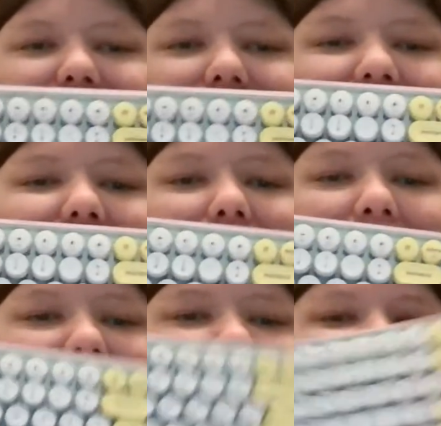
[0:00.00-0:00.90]
we
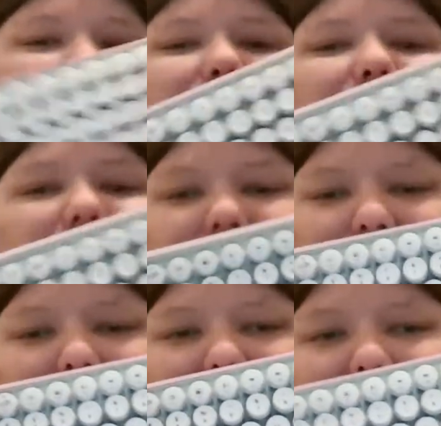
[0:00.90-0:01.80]
got this
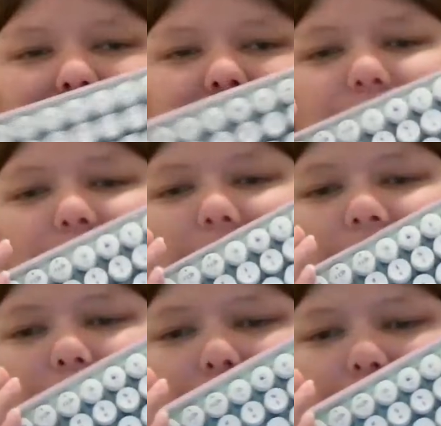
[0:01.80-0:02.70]
to go with it.